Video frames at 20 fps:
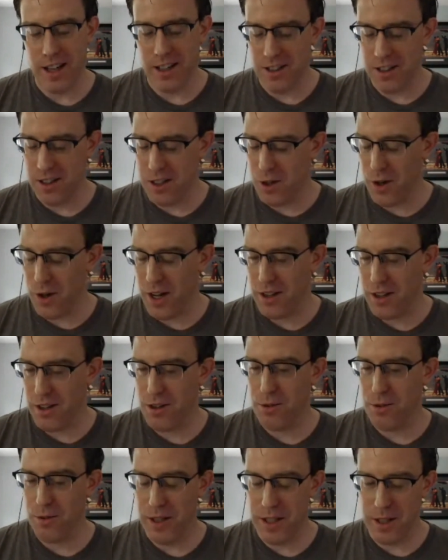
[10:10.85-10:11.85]
and then you had the
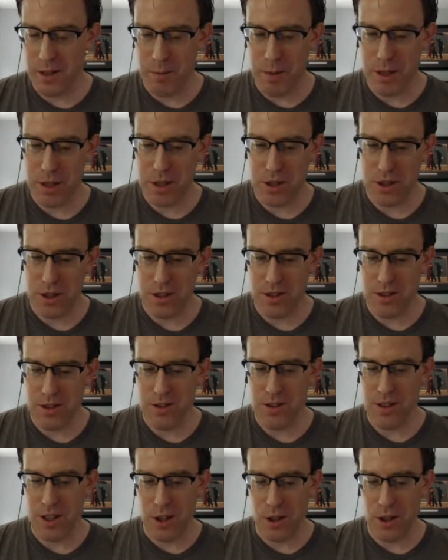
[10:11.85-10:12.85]
3 dimensions,
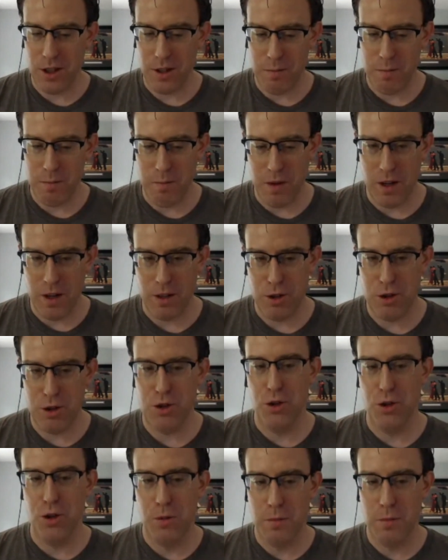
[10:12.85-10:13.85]
and you could
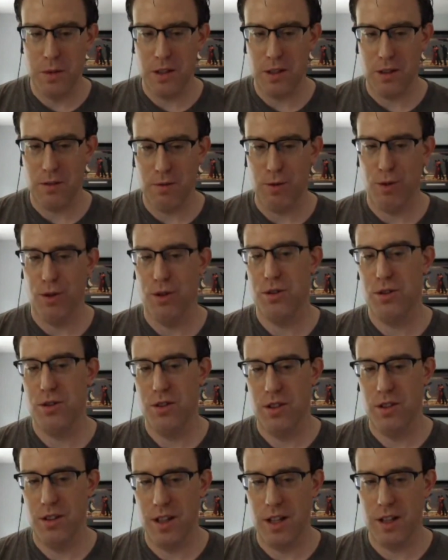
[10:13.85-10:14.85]
assume
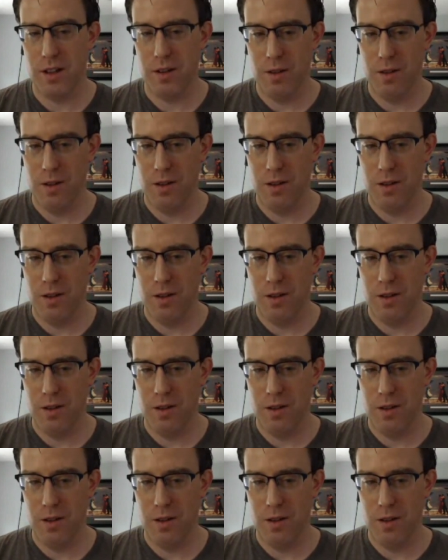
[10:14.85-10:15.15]
that